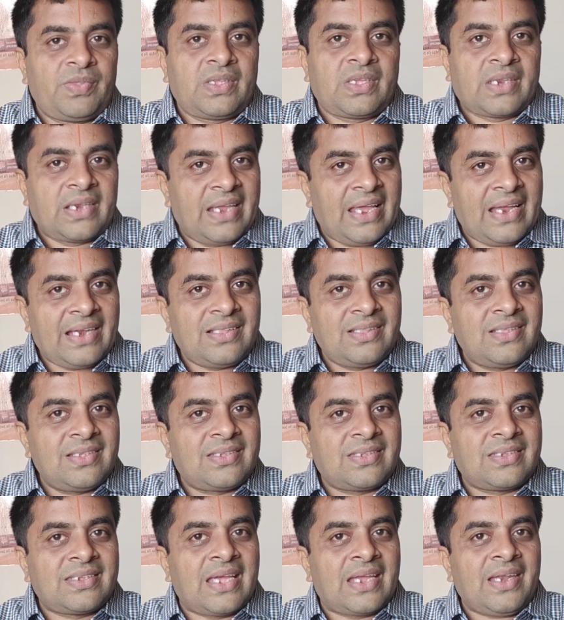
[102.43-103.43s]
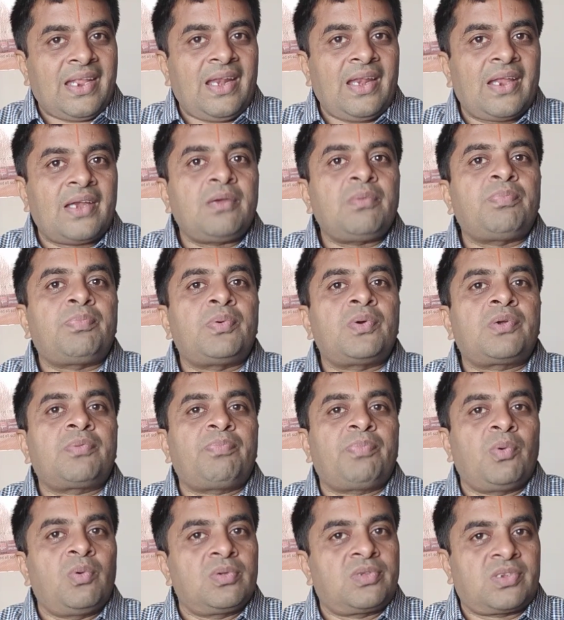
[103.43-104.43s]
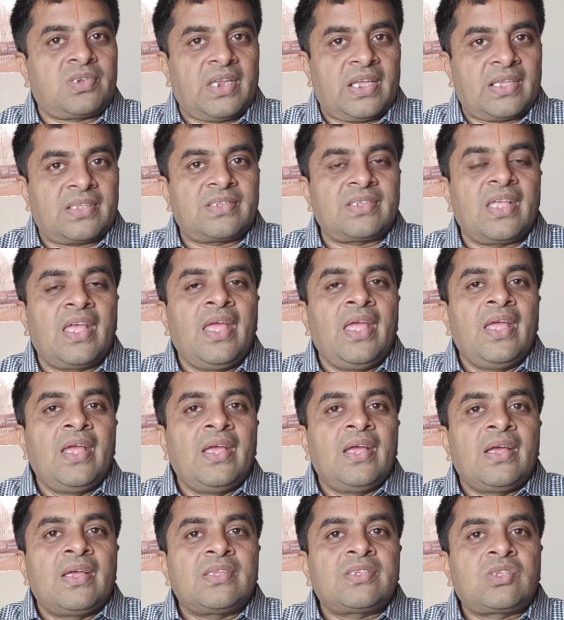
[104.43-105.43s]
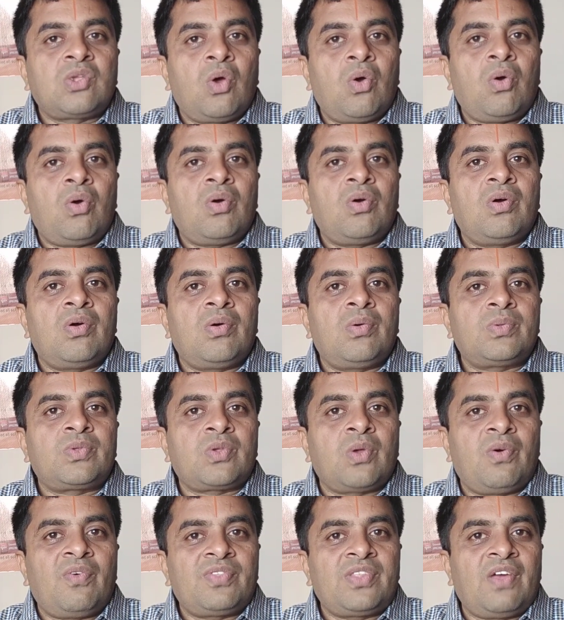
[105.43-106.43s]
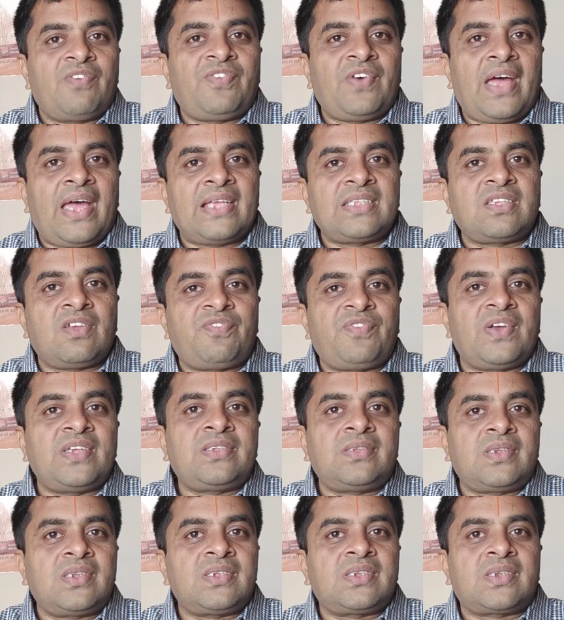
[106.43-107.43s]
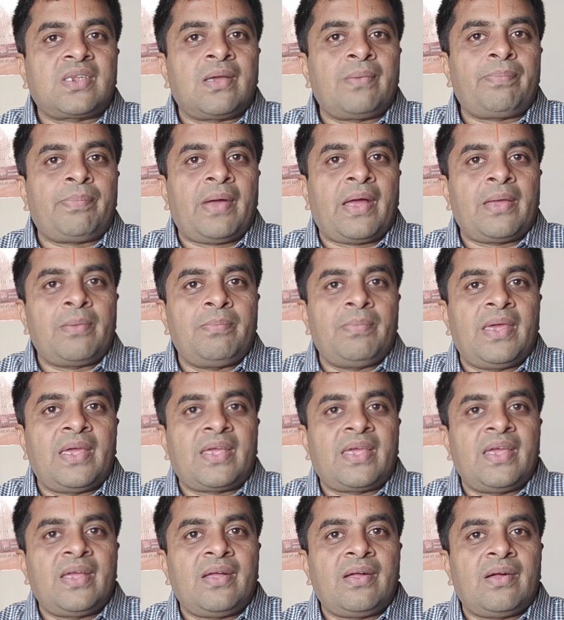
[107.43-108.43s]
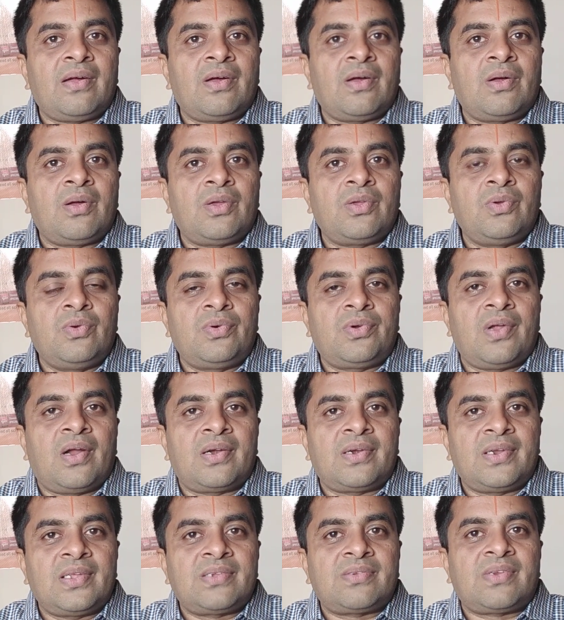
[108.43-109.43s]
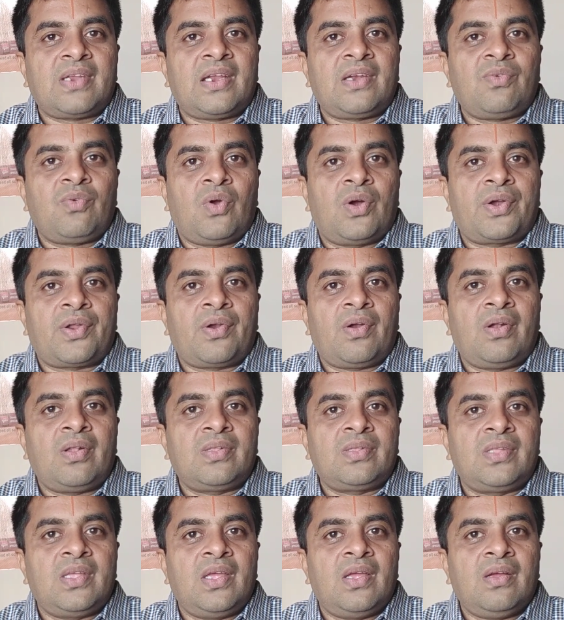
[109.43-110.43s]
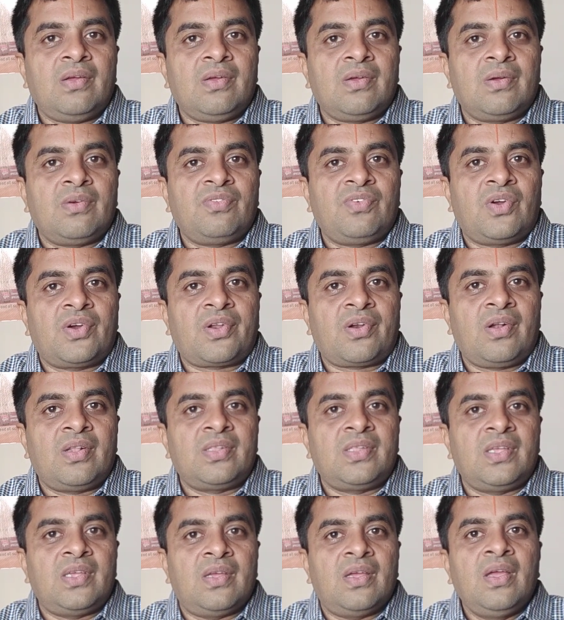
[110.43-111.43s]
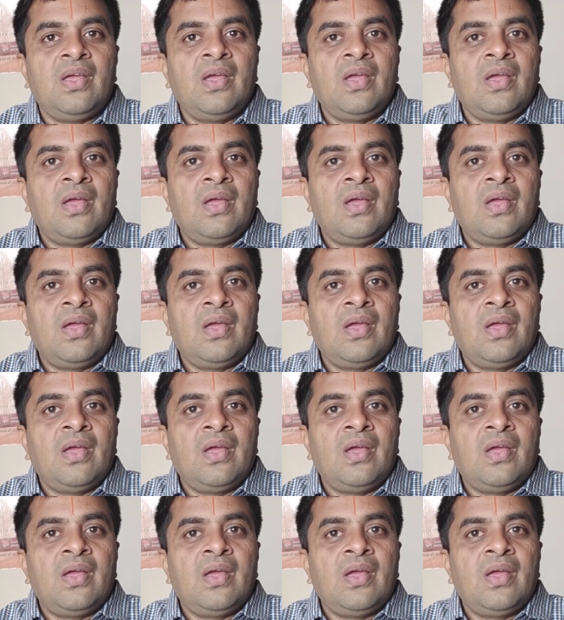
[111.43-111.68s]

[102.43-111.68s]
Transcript: create this channel and put postings. So, as a first step, I am making you to understand what are all the